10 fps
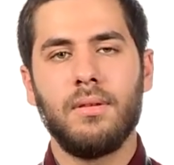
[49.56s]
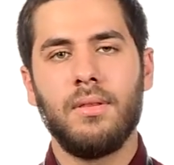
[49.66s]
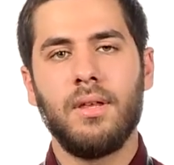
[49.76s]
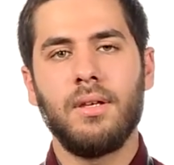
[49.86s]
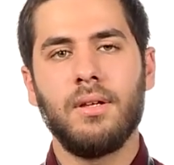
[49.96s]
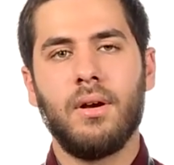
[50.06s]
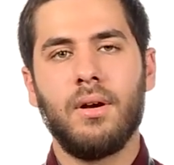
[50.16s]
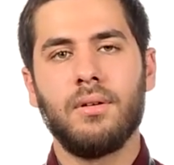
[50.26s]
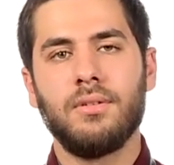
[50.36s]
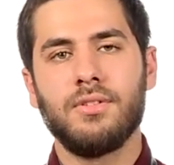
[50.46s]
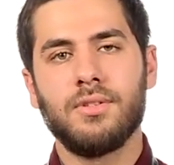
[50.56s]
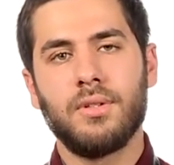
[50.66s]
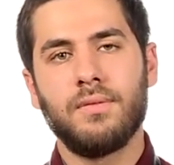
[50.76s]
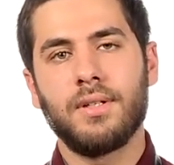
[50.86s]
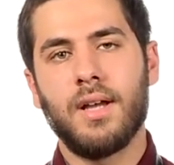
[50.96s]
they are
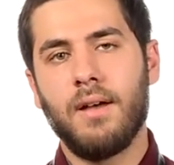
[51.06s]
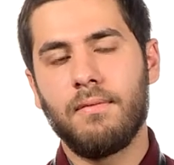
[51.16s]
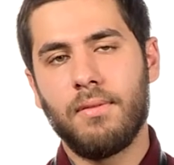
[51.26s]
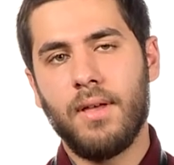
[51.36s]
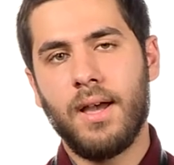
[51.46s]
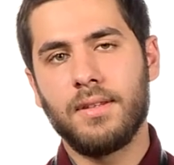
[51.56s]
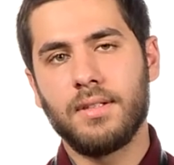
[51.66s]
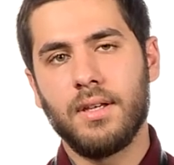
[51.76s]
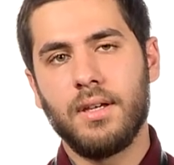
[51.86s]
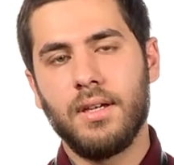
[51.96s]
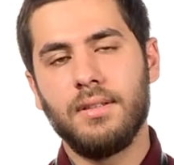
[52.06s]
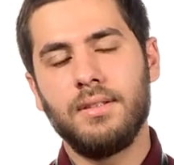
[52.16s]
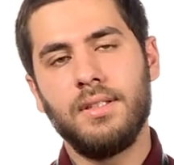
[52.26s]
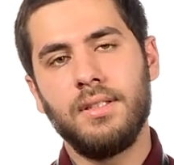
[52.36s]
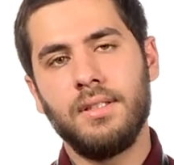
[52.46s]
deserving of that.
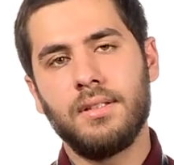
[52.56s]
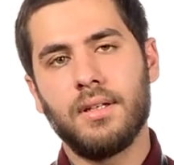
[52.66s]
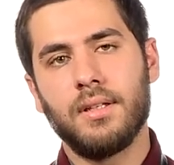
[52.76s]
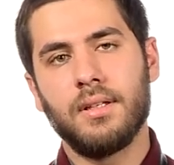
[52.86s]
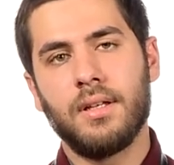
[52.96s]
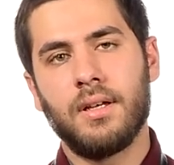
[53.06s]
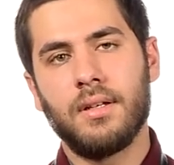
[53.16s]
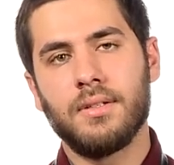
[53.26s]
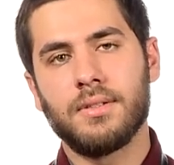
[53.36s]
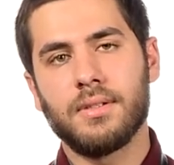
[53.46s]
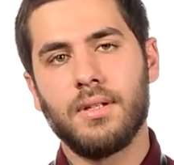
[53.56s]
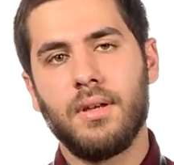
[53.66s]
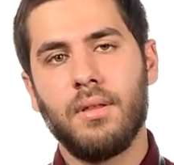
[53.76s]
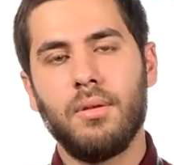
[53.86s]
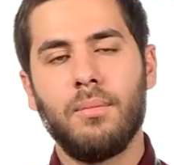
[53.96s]
Indeed, Allah is
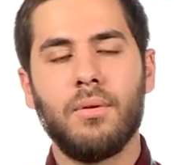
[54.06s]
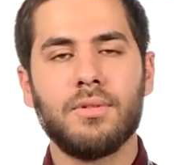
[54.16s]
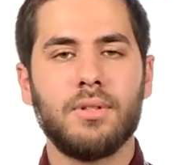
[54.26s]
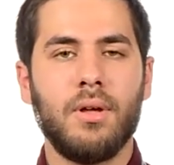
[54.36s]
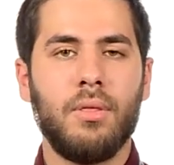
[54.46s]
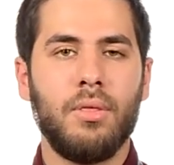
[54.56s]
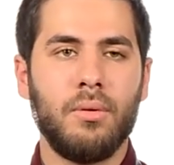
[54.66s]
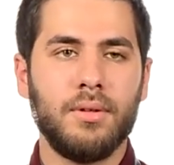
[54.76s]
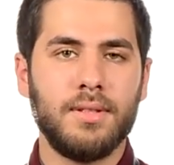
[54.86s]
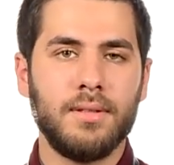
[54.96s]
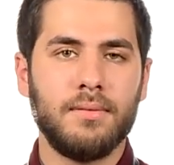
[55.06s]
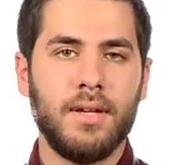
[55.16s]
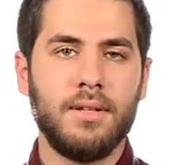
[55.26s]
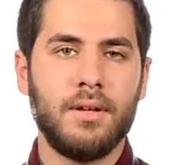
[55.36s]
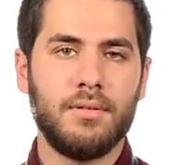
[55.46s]
the most authoritative
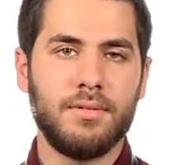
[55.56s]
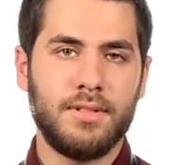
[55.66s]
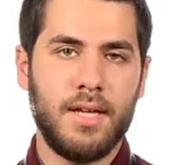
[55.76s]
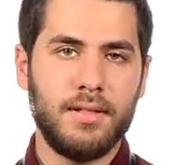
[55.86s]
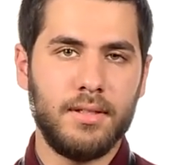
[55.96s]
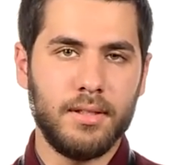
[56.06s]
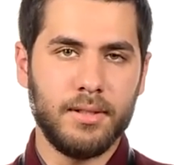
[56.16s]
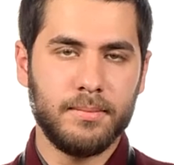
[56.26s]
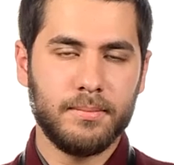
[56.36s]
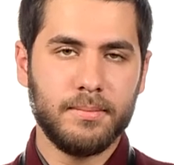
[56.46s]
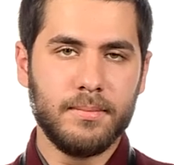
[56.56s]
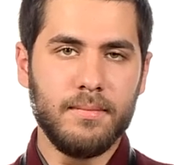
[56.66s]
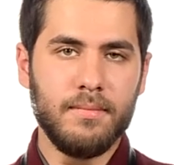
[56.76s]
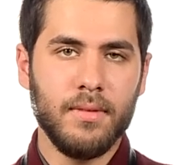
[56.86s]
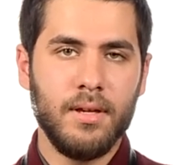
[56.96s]
and understanding.
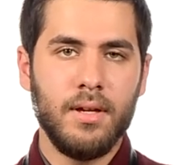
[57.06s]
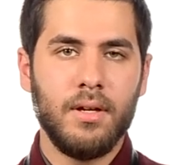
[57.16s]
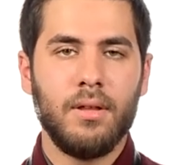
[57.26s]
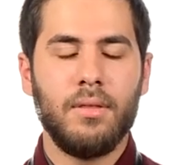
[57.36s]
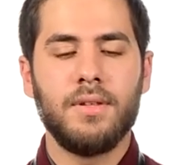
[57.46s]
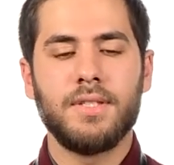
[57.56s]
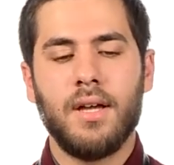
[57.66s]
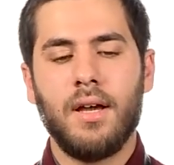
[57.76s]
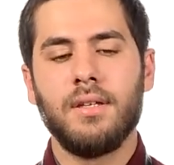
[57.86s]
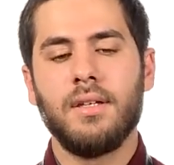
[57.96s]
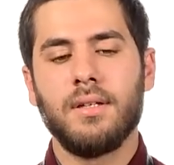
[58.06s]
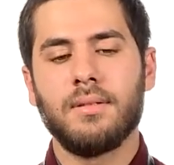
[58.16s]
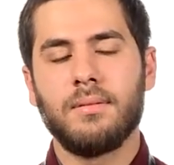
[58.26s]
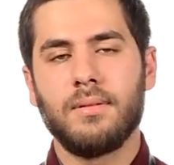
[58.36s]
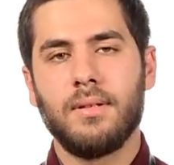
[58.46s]
This ayah,
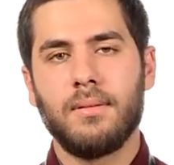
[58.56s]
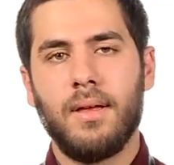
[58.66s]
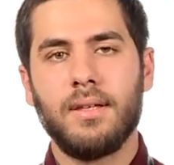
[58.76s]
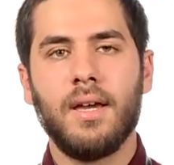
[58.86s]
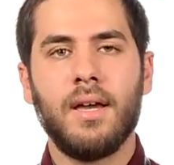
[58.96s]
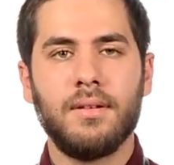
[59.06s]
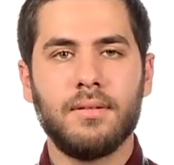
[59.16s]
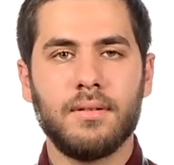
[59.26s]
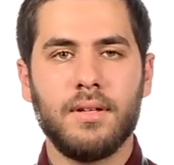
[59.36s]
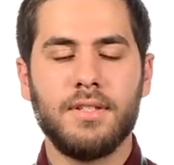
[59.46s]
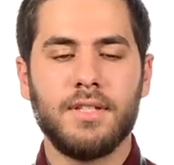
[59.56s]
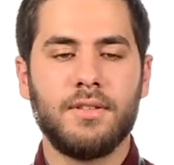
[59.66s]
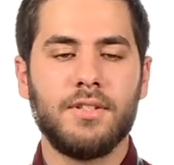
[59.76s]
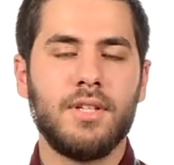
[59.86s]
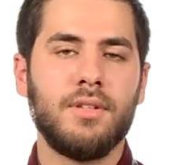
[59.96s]
again, is at
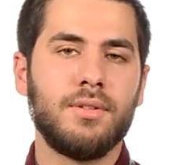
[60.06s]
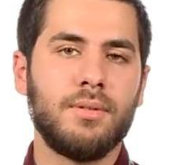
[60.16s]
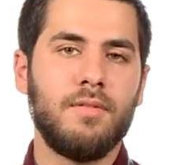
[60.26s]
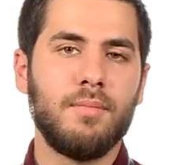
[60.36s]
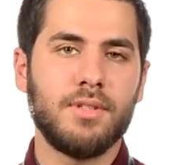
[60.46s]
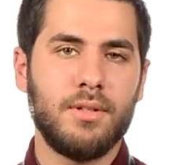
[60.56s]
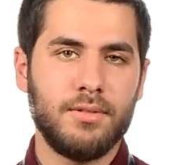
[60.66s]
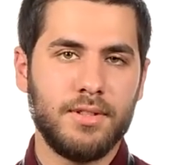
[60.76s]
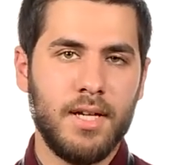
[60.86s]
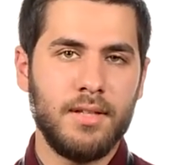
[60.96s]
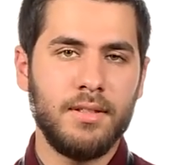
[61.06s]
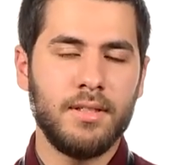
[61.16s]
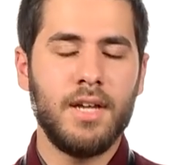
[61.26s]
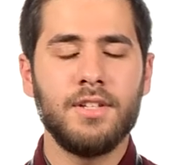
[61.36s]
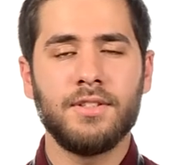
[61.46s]
the center of
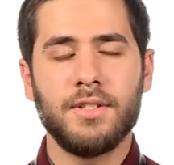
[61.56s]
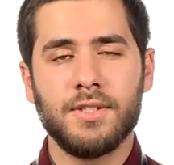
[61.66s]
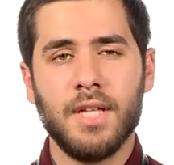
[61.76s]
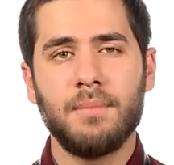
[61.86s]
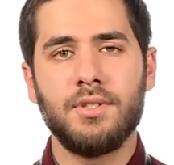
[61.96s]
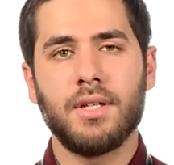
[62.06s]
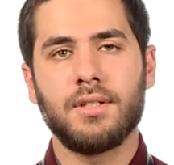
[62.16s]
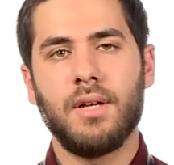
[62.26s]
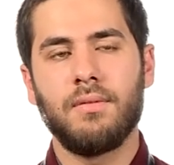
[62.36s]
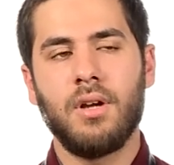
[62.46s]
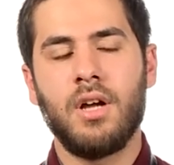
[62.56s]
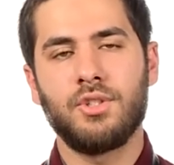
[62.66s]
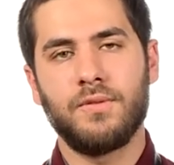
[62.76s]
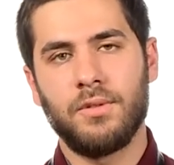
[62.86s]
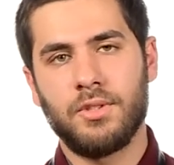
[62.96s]
misunderstanding is the subject of
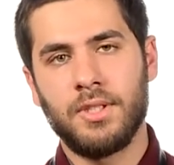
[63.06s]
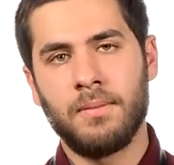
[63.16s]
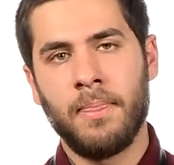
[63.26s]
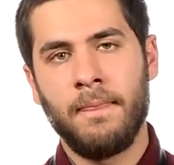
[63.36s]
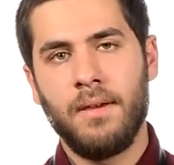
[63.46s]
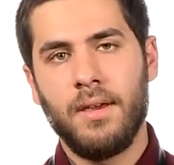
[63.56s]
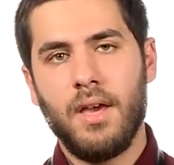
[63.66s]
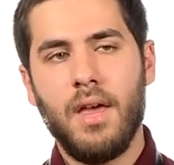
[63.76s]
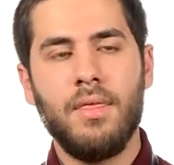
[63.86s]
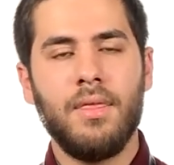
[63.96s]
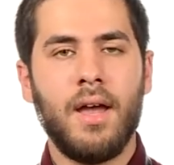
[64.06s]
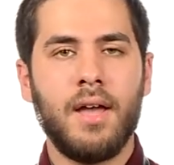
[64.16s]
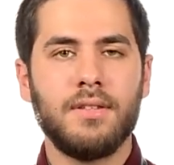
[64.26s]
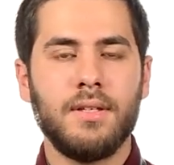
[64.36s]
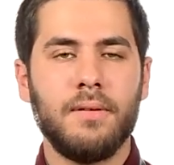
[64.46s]
controversy in
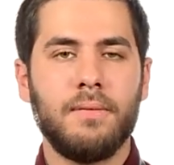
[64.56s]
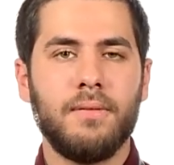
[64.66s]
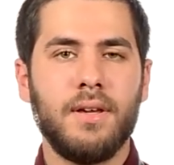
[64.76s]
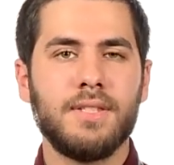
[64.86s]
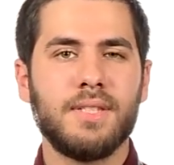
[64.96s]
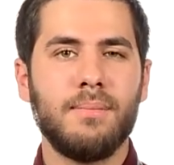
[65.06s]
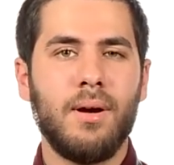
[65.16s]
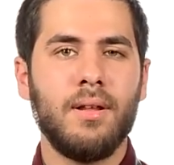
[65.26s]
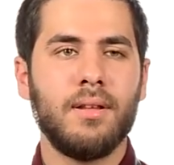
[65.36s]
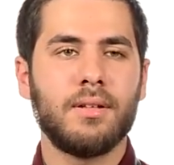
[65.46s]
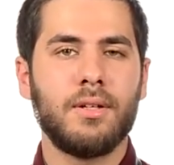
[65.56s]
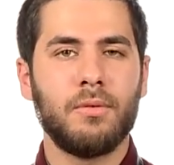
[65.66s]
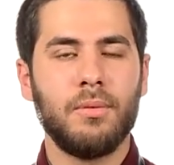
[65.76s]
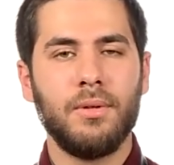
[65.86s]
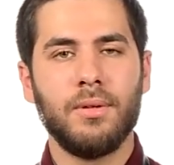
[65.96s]
that if a small
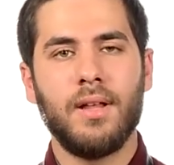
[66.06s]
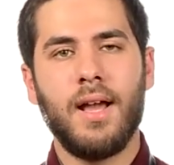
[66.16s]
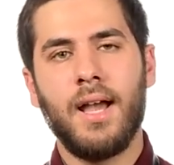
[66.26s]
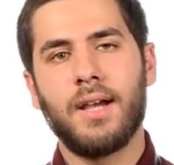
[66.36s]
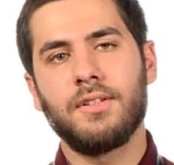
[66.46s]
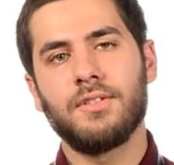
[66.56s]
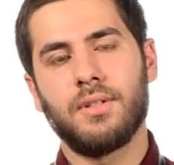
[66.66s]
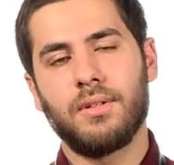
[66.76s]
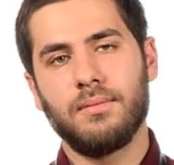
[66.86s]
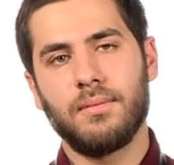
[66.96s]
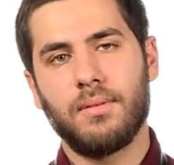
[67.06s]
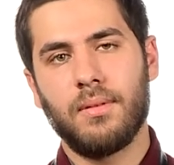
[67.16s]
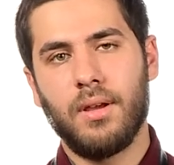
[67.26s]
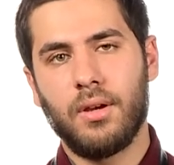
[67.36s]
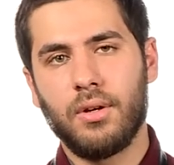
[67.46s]
criminal act is
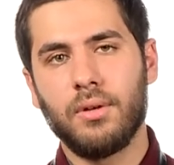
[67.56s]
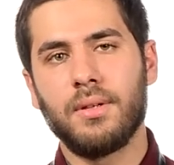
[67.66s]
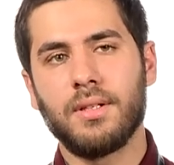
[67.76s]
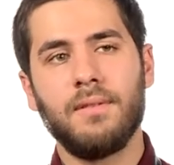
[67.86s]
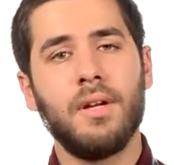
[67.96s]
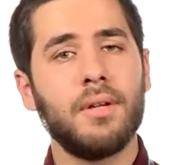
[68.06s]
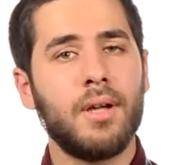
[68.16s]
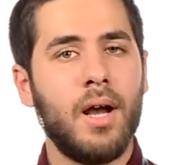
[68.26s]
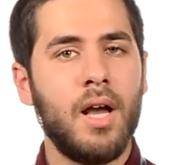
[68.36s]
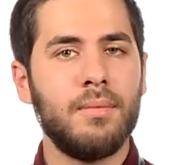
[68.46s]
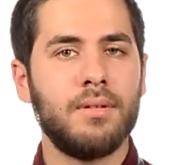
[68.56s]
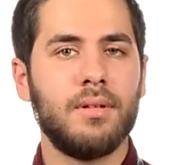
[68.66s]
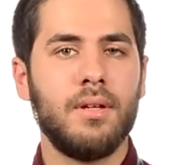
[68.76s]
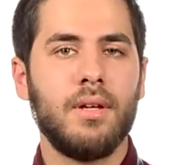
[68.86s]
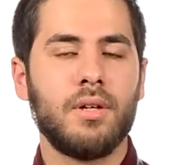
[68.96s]
occurring, a very common
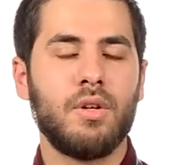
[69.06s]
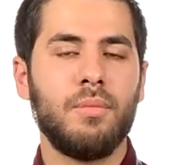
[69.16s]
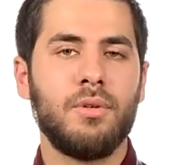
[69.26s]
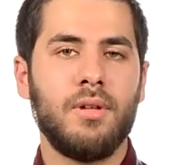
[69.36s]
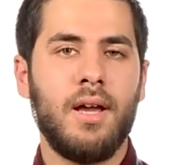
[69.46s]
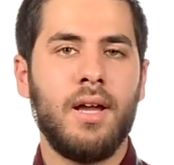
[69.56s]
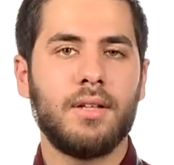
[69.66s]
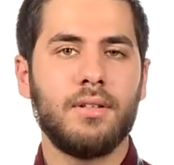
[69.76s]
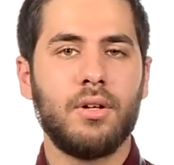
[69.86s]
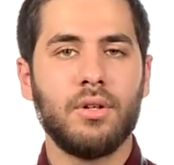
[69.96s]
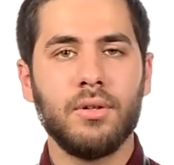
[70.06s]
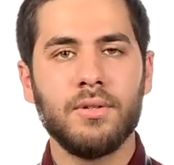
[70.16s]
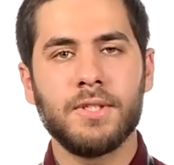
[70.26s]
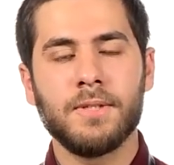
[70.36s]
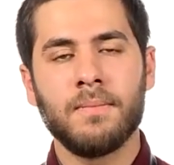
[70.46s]
criminal act
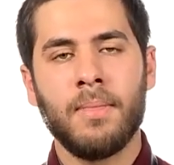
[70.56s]
occurs,